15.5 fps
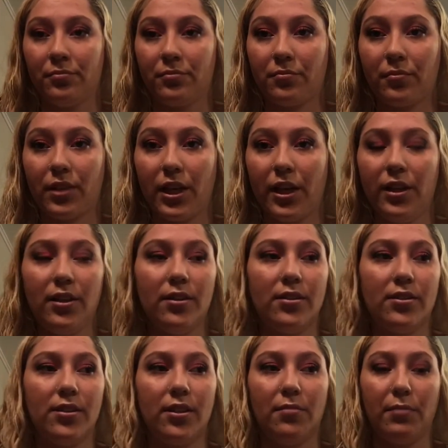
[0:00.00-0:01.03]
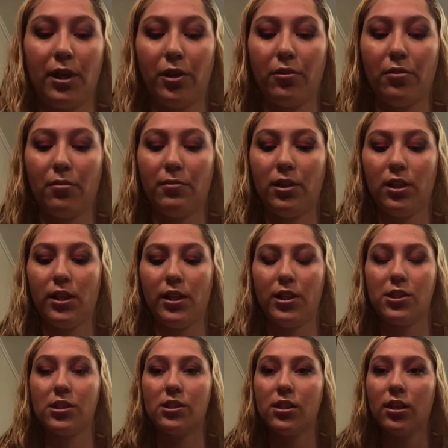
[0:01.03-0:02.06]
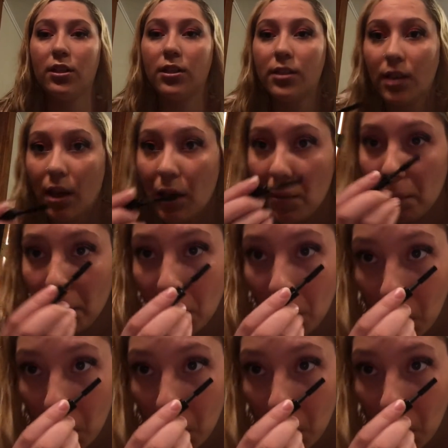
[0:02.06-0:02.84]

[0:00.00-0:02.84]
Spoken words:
Okay, did my normal lashes on the top.